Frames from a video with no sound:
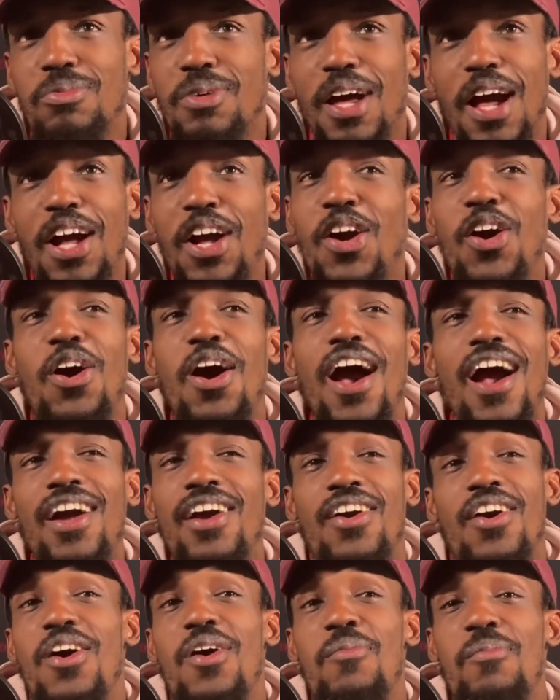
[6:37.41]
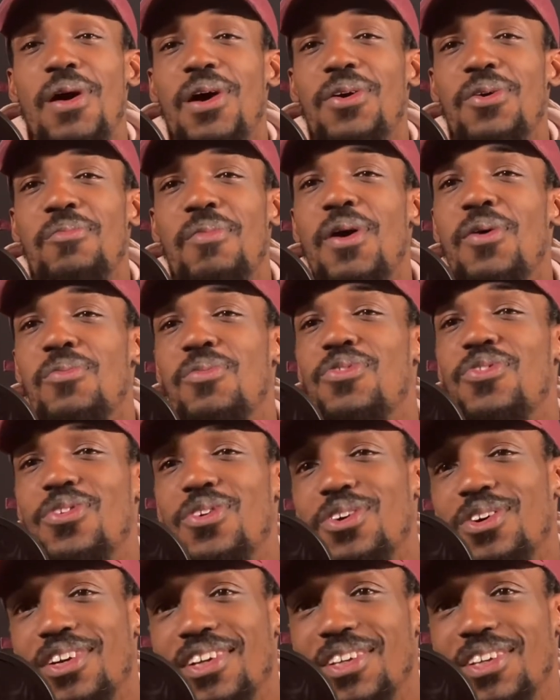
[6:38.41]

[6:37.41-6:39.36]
I called Malcolm out before,